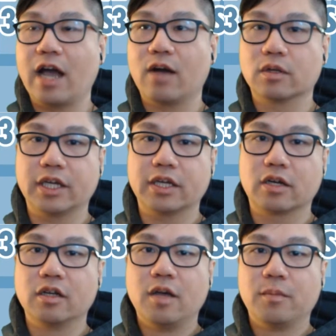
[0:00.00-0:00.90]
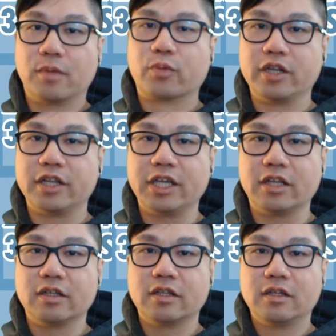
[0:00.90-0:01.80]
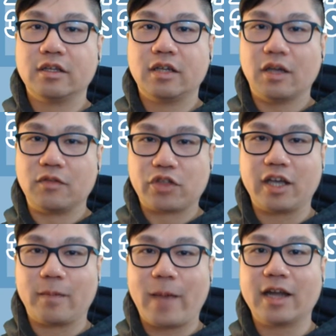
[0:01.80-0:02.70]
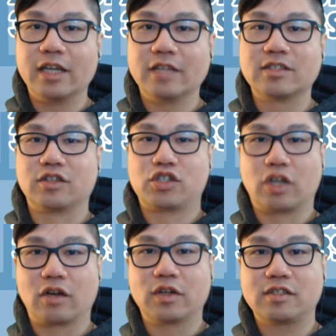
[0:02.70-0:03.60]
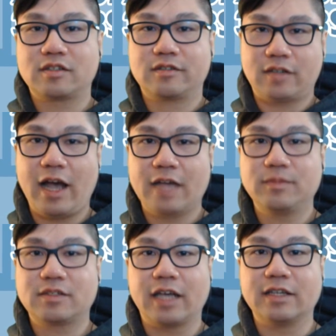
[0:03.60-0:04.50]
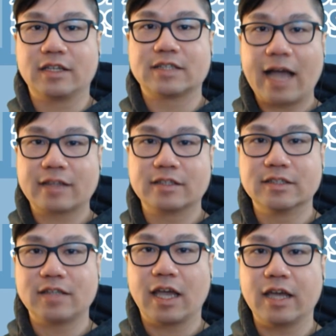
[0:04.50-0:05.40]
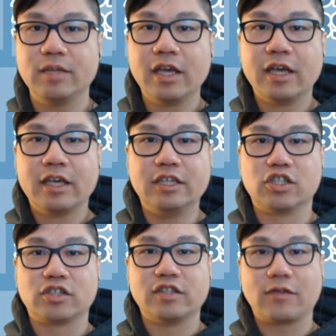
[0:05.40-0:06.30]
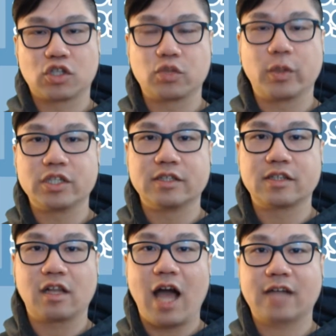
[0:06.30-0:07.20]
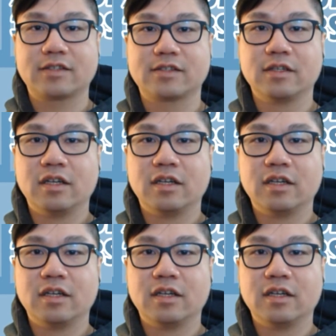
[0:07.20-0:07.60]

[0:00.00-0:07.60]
hour later. But really, if you think about it, it's the server's time stayed exactly the same. He just never switched his clocks.